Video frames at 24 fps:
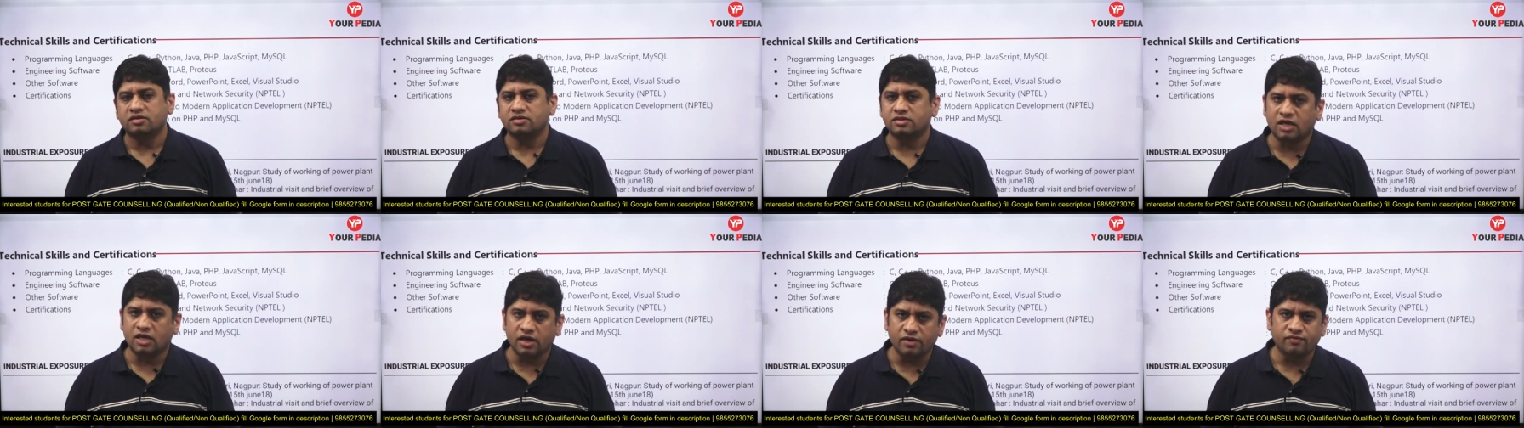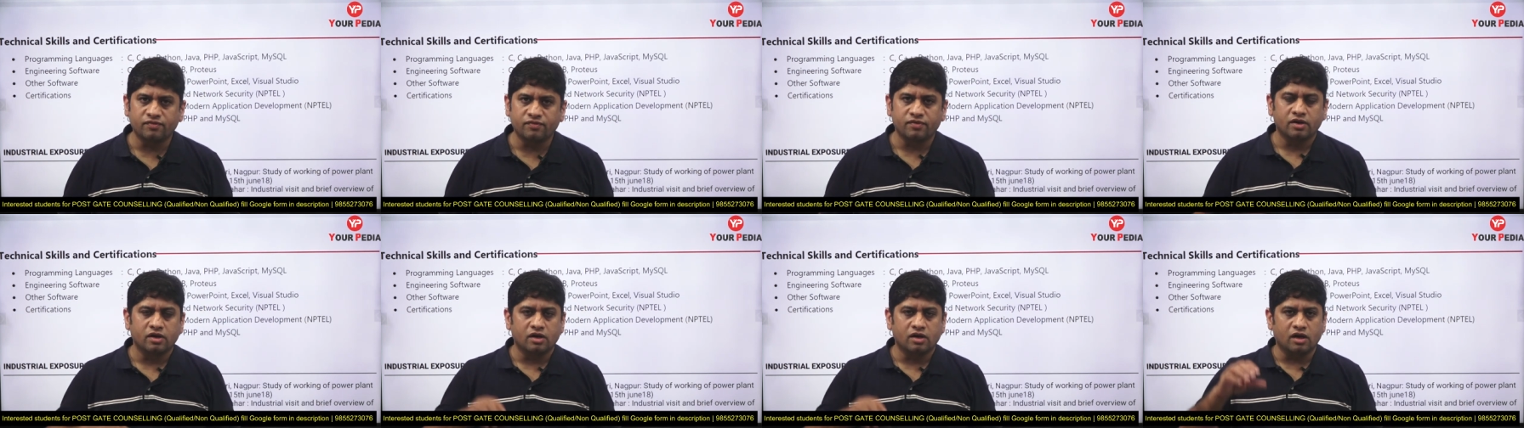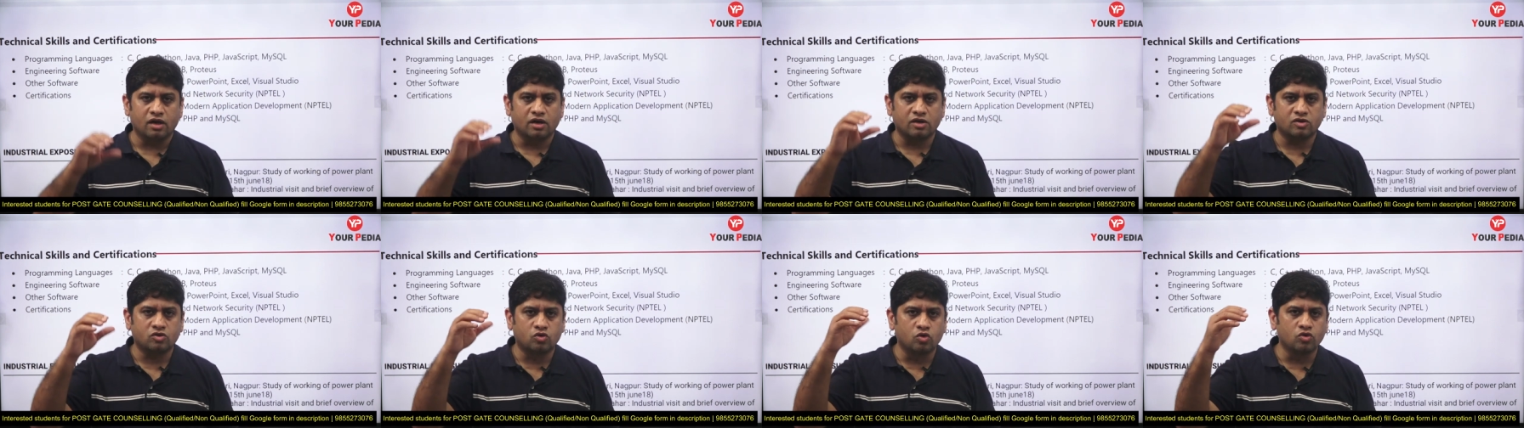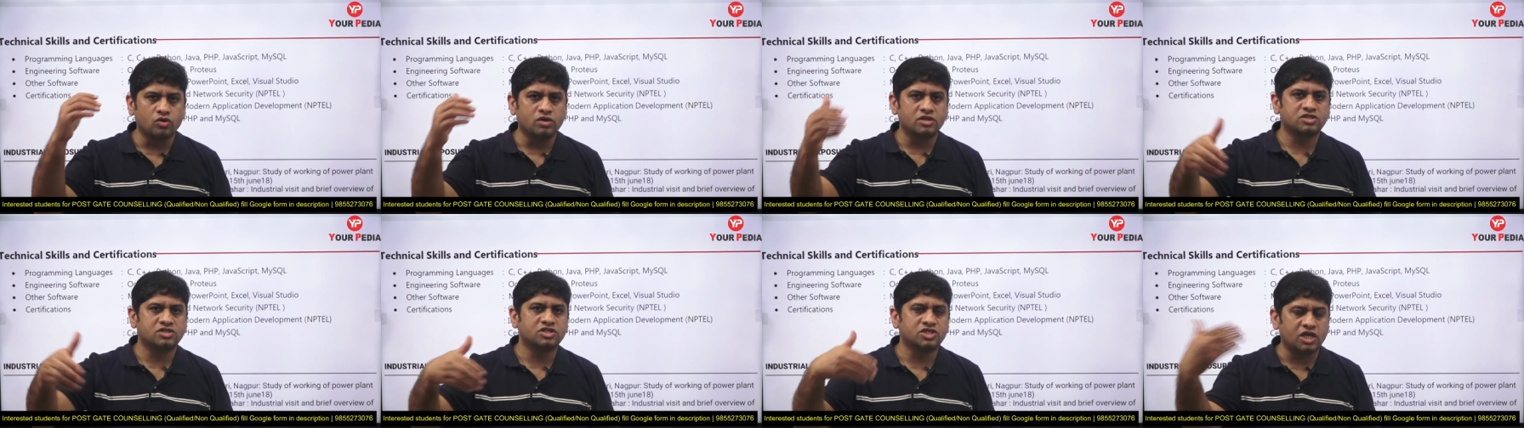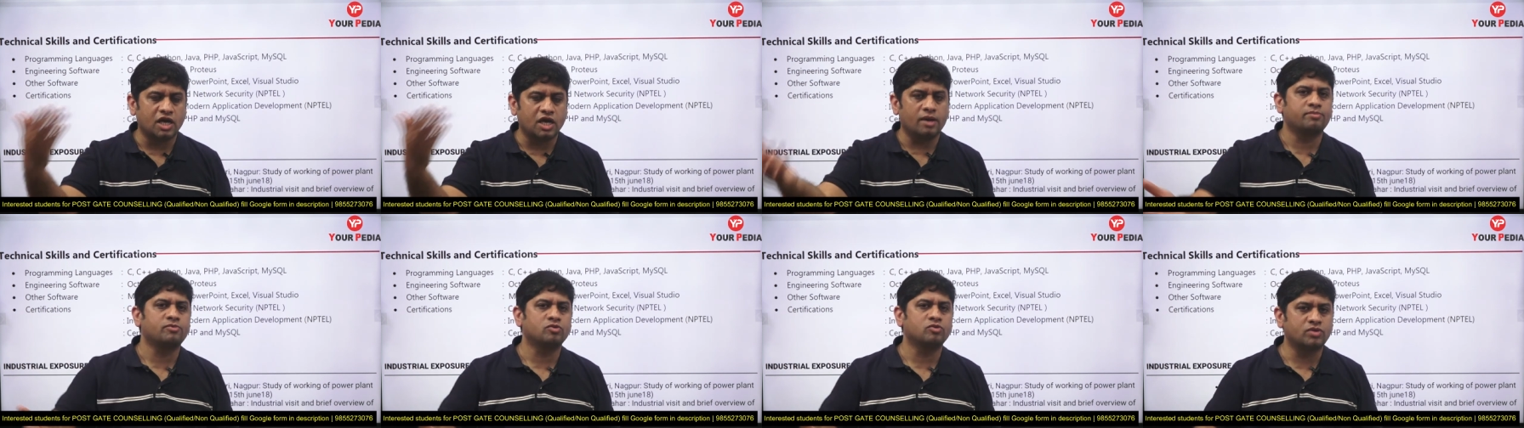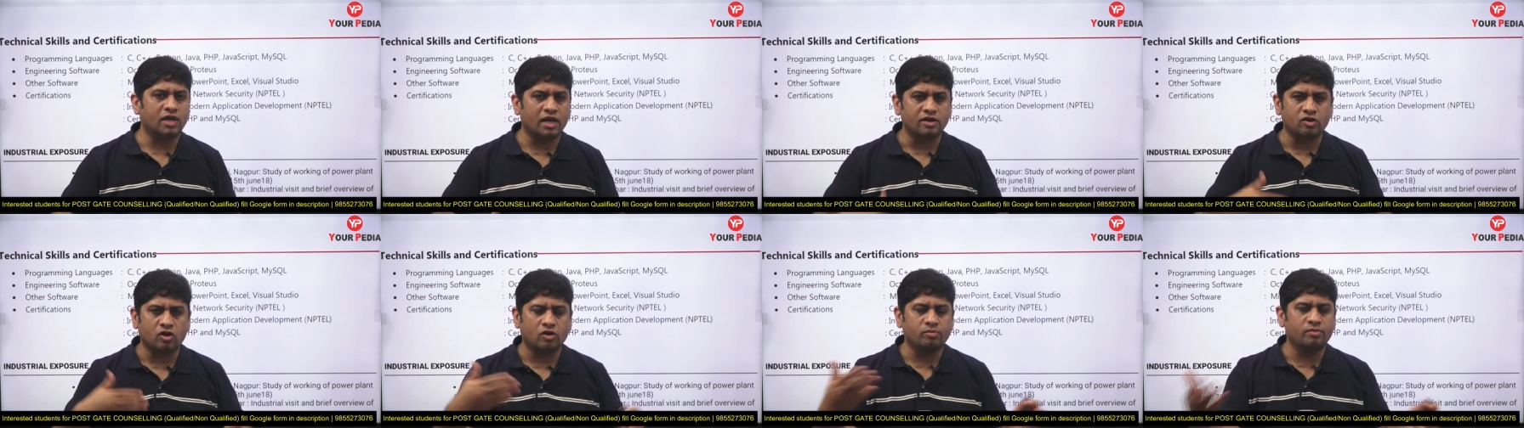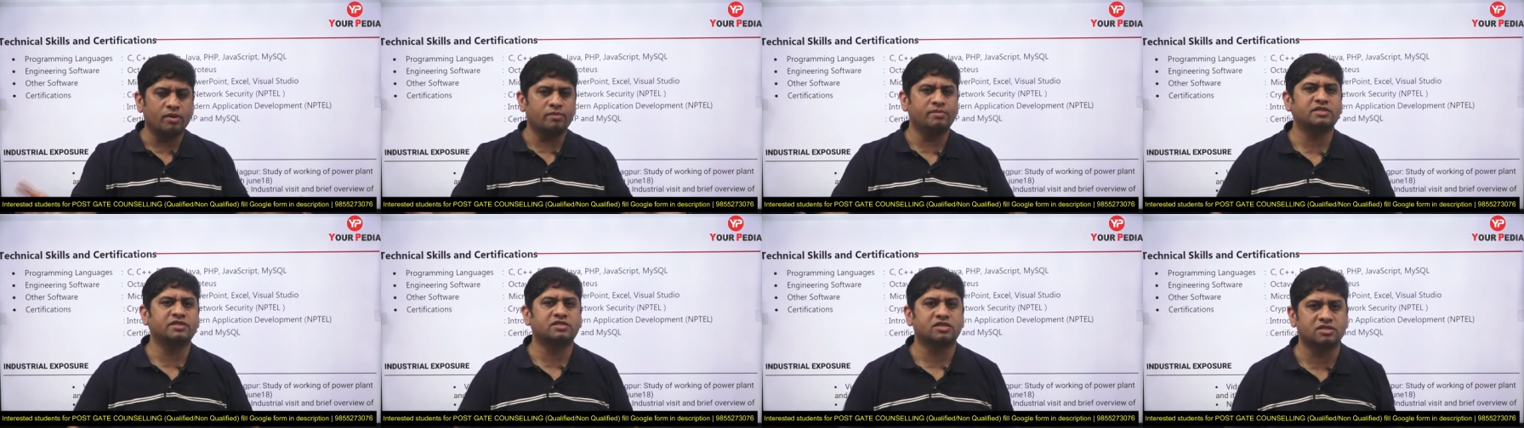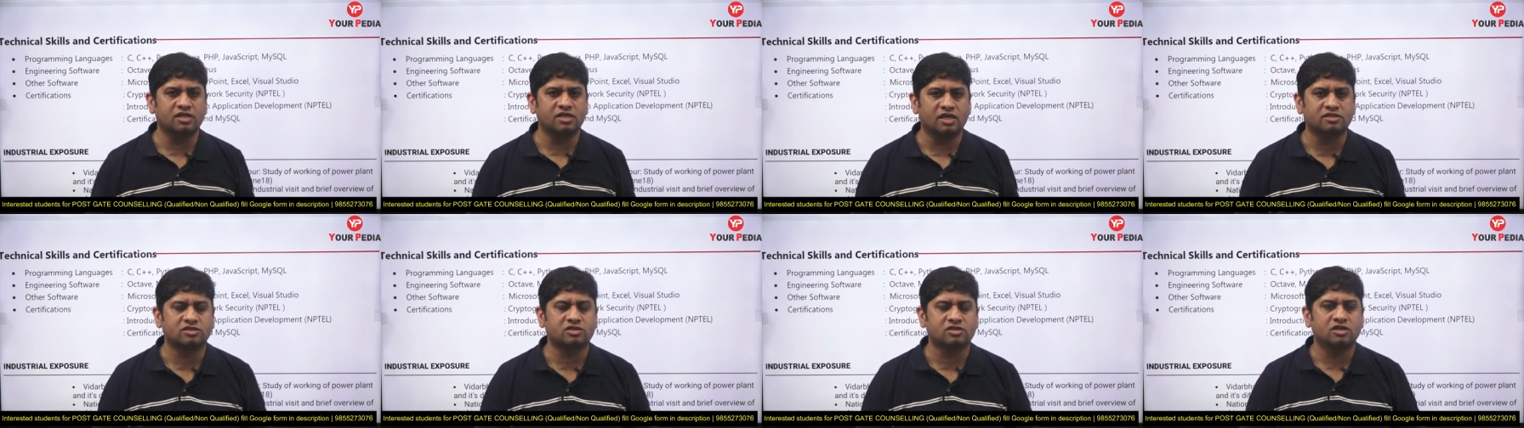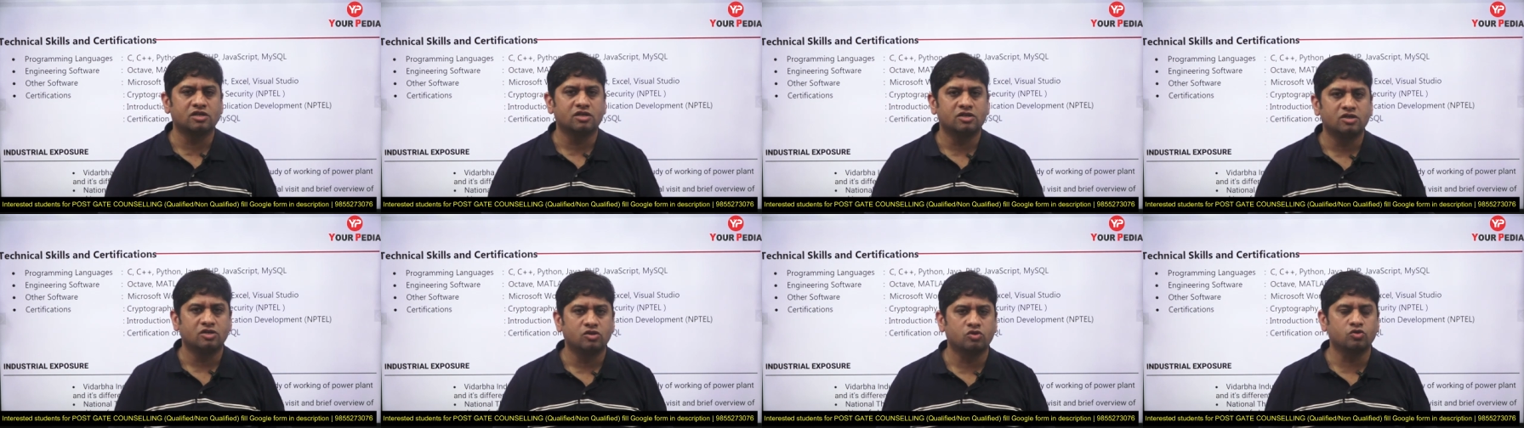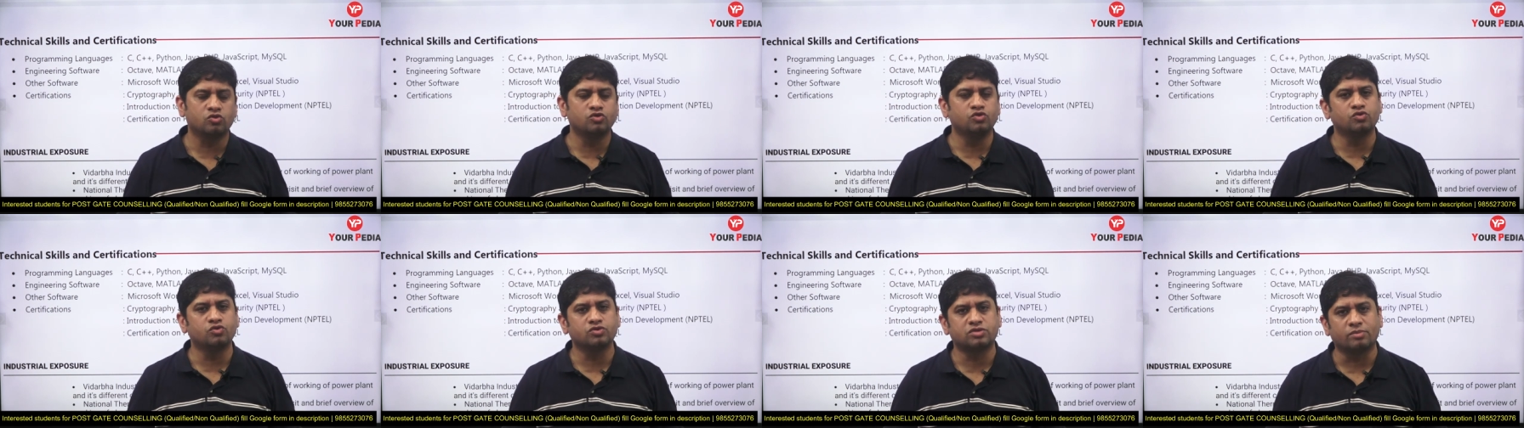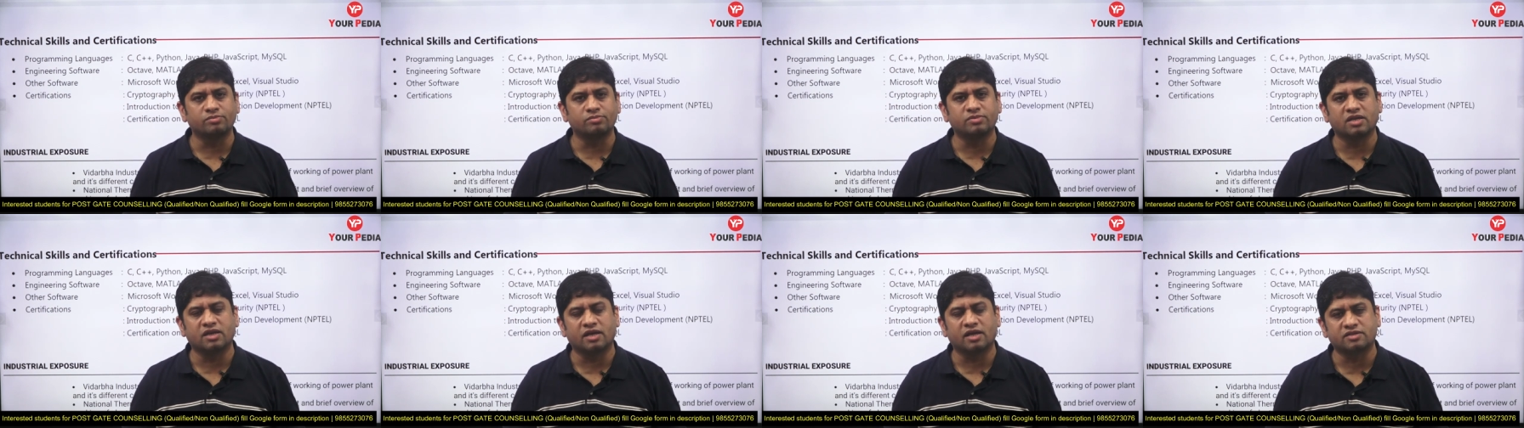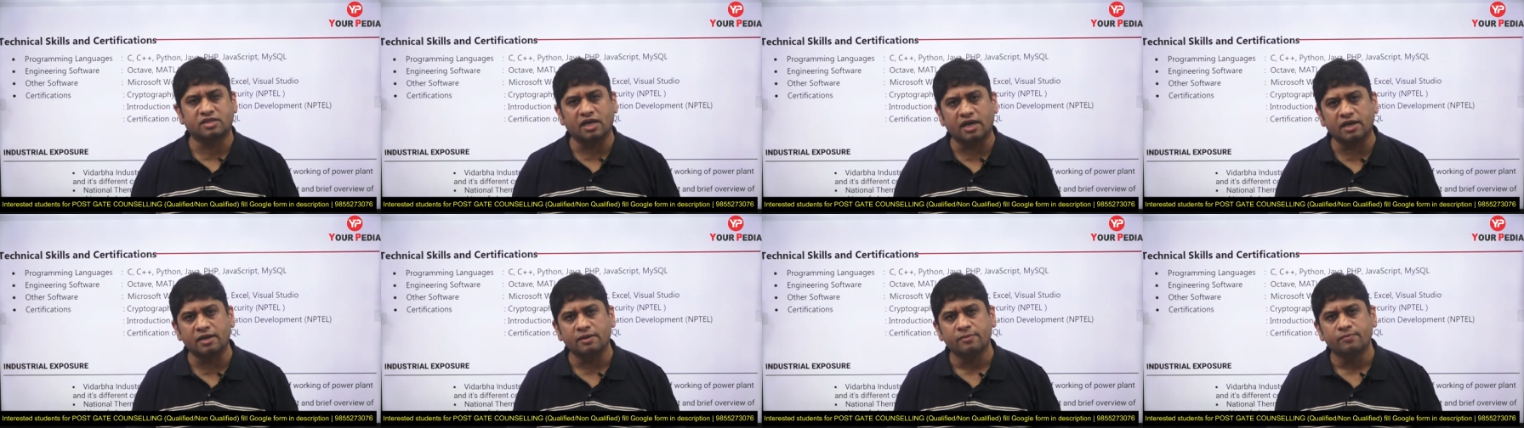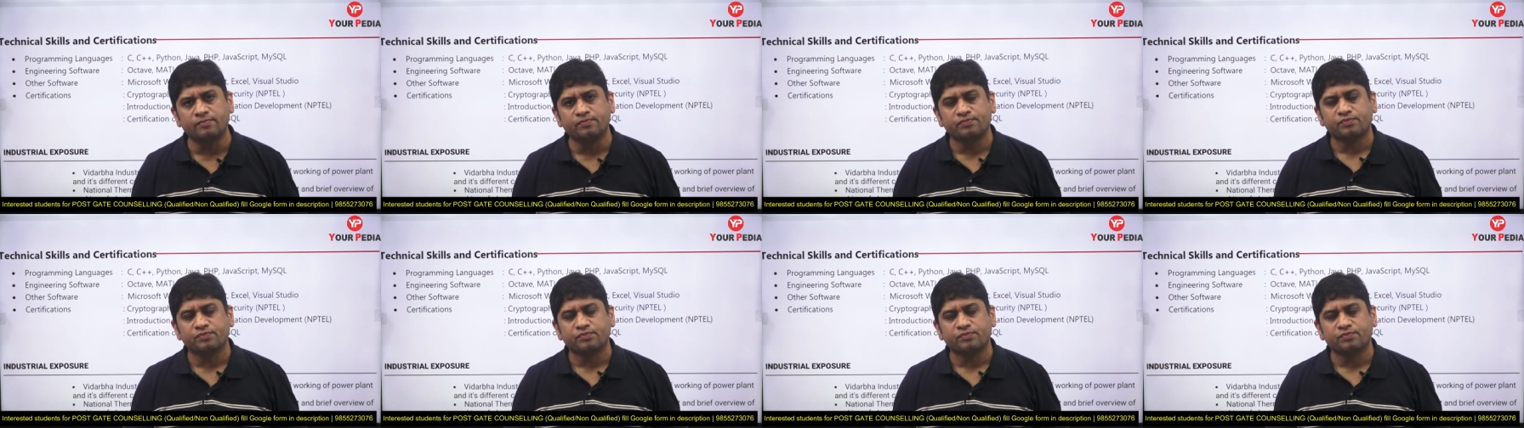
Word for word: give a good shape to that, or maybe suggest to you something like that.